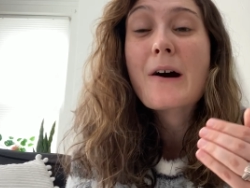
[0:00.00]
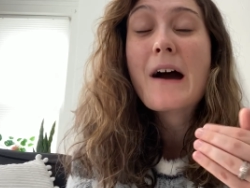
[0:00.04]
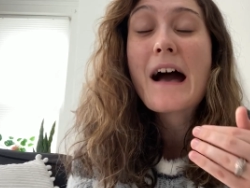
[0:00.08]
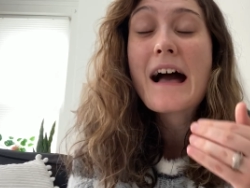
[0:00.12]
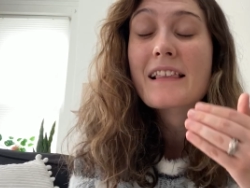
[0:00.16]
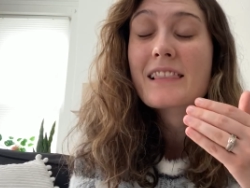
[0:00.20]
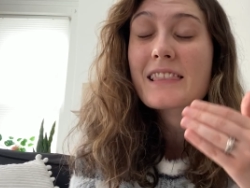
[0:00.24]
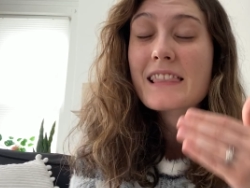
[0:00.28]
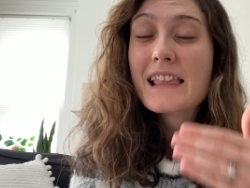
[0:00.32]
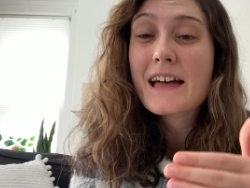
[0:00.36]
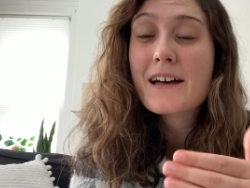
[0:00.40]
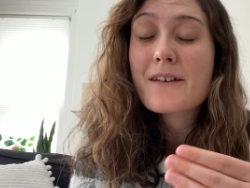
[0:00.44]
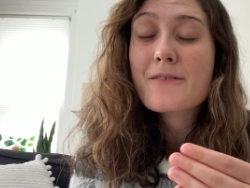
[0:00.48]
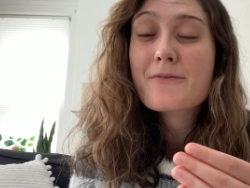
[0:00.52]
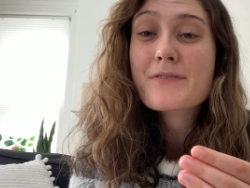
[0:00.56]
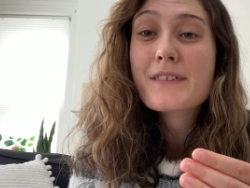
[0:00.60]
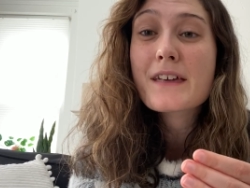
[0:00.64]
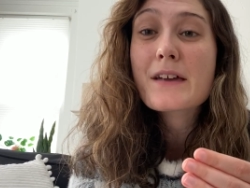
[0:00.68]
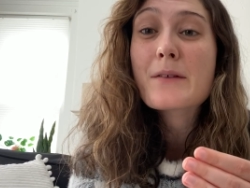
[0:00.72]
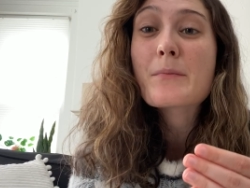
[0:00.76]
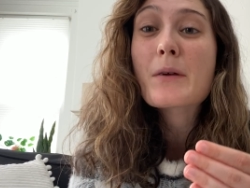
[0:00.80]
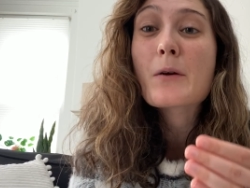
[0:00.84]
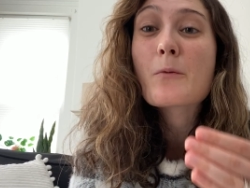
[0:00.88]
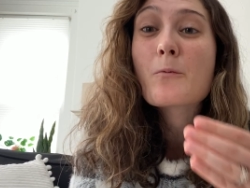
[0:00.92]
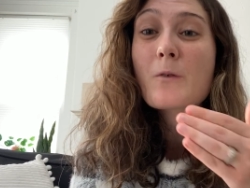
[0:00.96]
I love
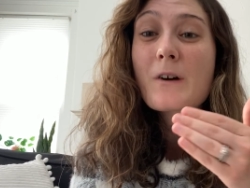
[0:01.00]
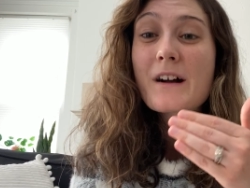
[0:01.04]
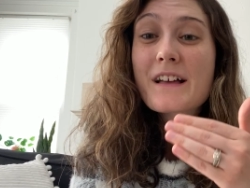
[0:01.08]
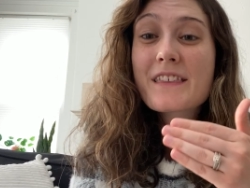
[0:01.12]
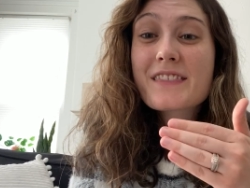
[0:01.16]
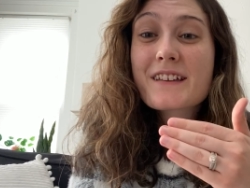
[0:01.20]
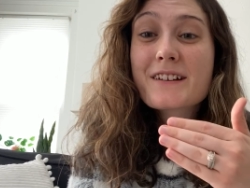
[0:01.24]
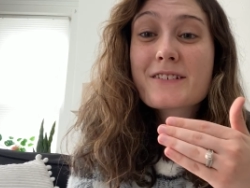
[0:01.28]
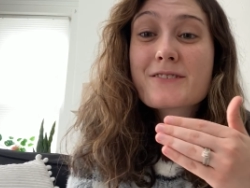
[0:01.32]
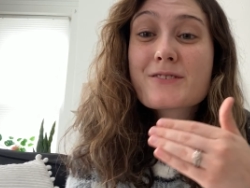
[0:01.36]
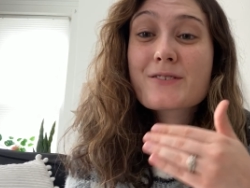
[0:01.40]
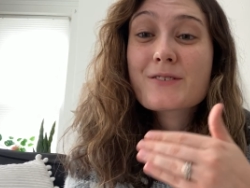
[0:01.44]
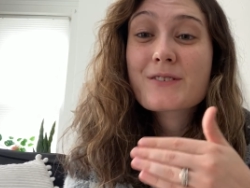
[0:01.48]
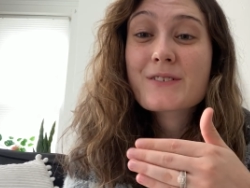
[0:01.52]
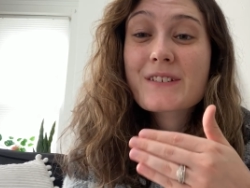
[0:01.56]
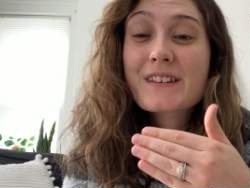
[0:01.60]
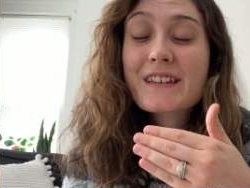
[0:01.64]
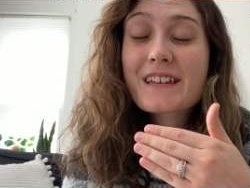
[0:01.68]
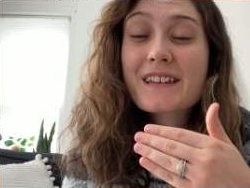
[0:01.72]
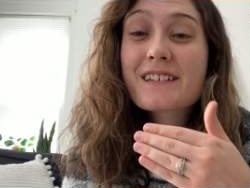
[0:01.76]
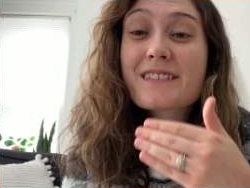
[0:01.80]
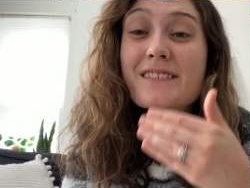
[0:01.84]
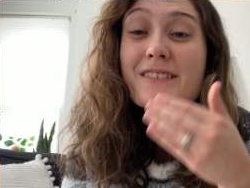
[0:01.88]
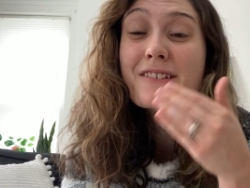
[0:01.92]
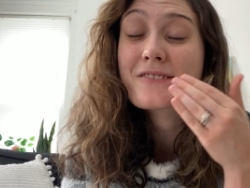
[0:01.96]
them and what they're
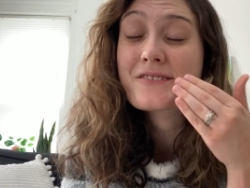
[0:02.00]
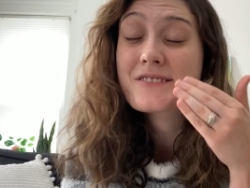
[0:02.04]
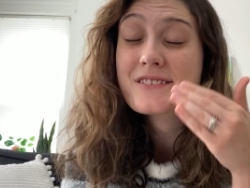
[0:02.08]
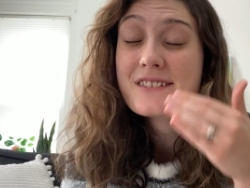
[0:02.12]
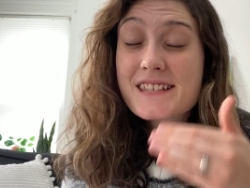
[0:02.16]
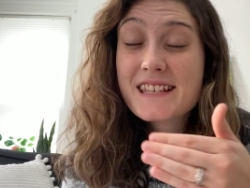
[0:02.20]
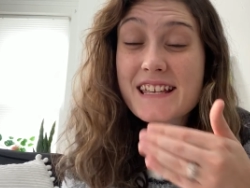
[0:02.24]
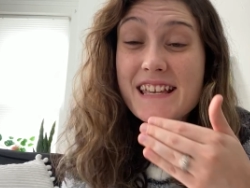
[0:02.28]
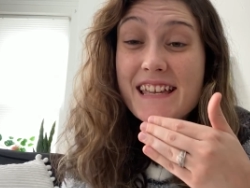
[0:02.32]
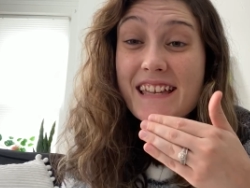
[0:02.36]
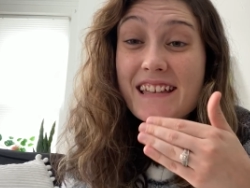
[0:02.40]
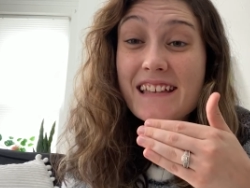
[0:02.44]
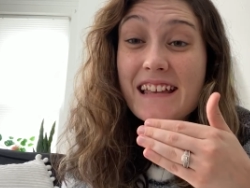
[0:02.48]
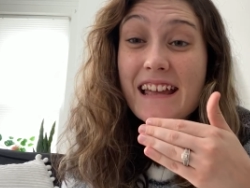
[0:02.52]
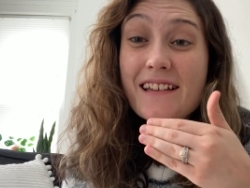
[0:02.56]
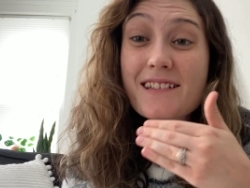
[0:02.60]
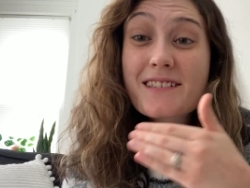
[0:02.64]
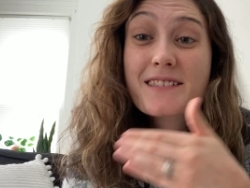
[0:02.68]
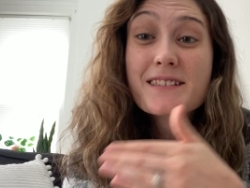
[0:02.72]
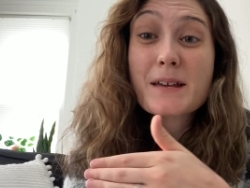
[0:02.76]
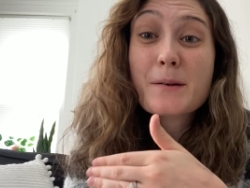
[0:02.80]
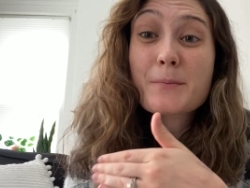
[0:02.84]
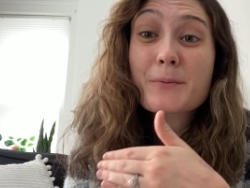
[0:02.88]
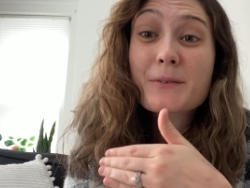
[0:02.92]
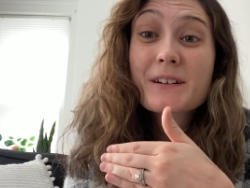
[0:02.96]
doing. Their sin
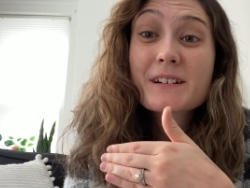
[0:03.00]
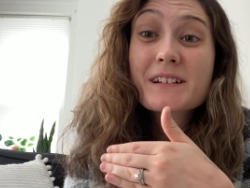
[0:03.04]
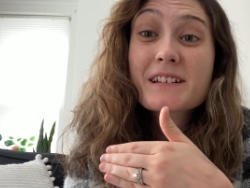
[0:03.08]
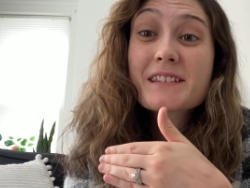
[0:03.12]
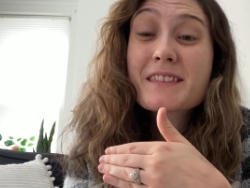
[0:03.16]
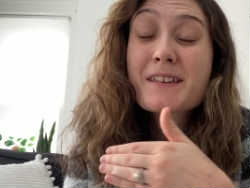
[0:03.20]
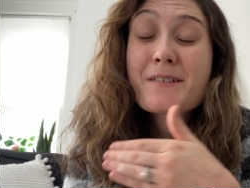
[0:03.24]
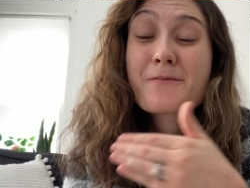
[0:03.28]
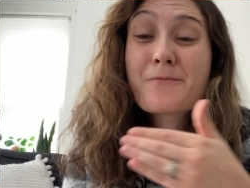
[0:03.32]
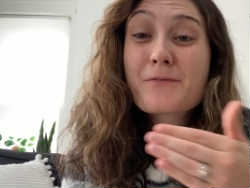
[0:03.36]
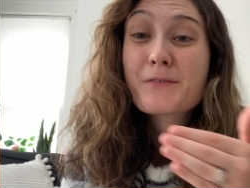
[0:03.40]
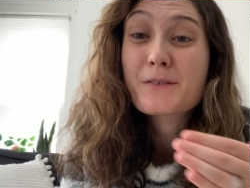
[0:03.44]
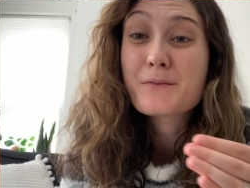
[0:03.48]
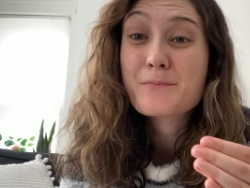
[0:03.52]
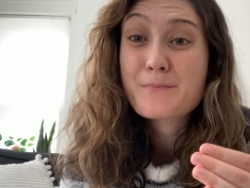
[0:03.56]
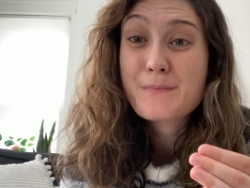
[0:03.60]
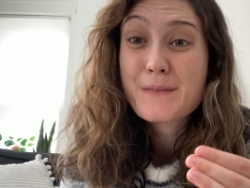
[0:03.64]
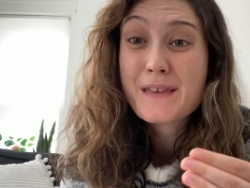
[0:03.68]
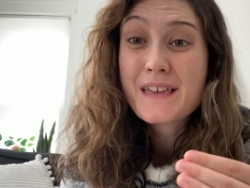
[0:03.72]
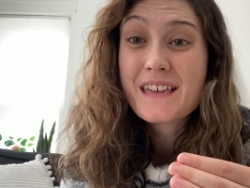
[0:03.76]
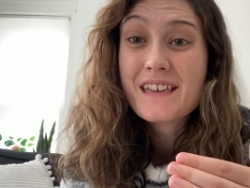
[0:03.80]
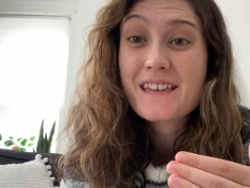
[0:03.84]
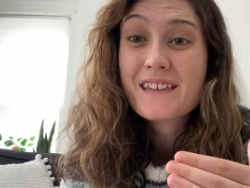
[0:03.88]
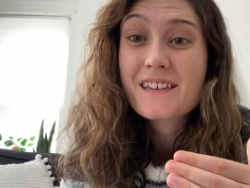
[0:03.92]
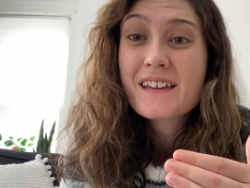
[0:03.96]
has separated them from
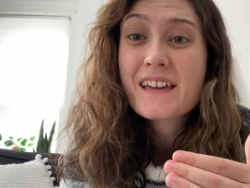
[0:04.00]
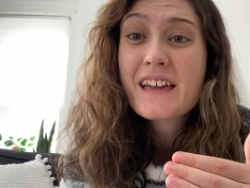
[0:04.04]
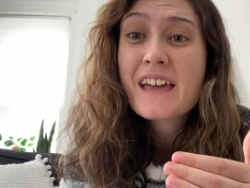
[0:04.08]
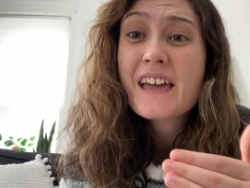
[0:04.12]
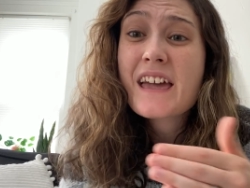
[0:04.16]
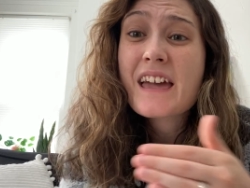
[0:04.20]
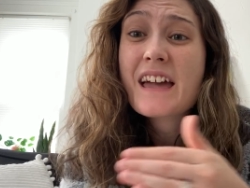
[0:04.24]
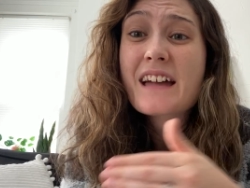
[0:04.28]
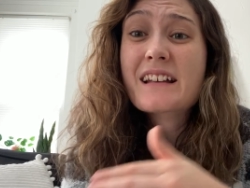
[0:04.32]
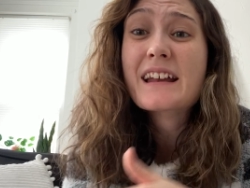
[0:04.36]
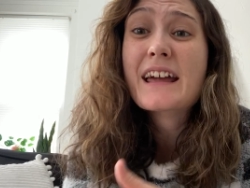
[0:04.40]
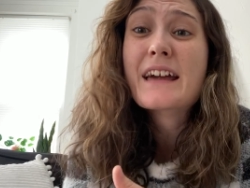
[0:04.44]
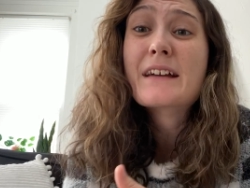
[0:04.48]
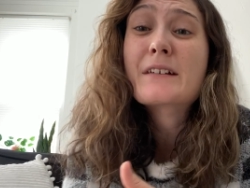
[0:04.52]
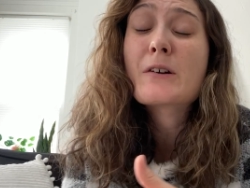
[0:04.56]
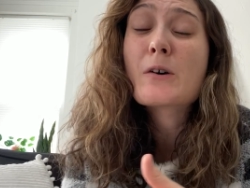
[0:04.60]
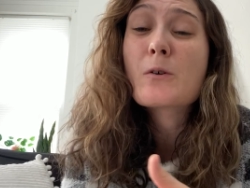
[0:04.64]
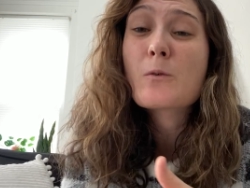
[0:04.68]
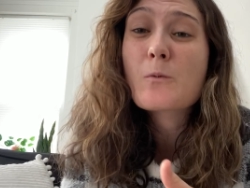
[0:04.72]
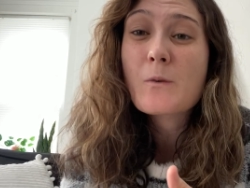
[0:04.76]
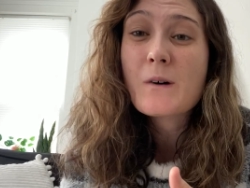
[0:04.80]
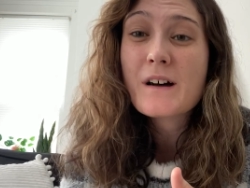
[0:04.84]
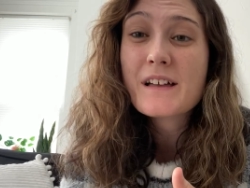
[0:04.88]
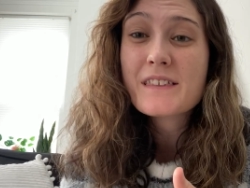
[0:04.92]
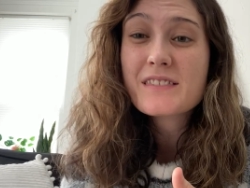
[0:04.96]
me, and I
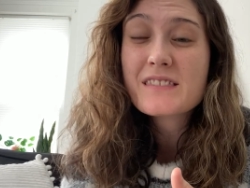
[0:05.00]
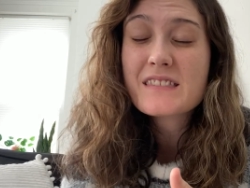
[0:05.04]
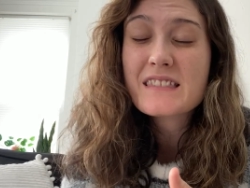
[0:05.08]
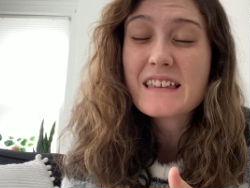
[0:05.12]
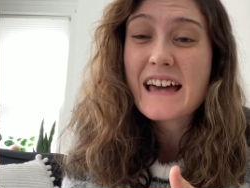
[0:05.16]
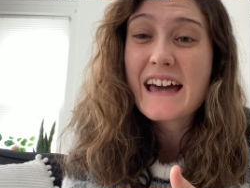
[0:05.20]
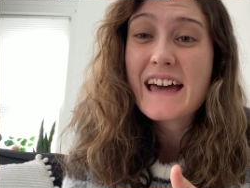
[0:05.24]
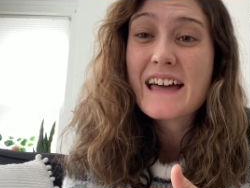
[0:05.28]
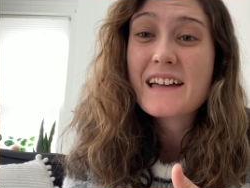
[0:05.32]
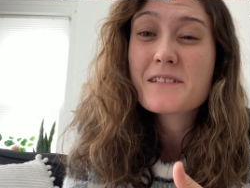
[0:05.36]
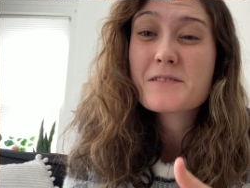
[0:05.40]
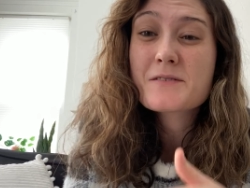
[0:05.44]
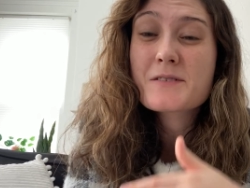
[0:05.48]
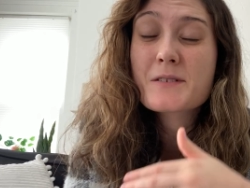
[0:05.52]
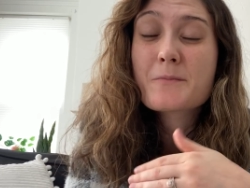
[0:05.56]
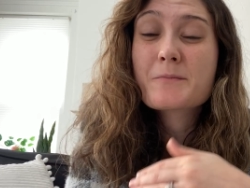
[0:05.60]
don't want that.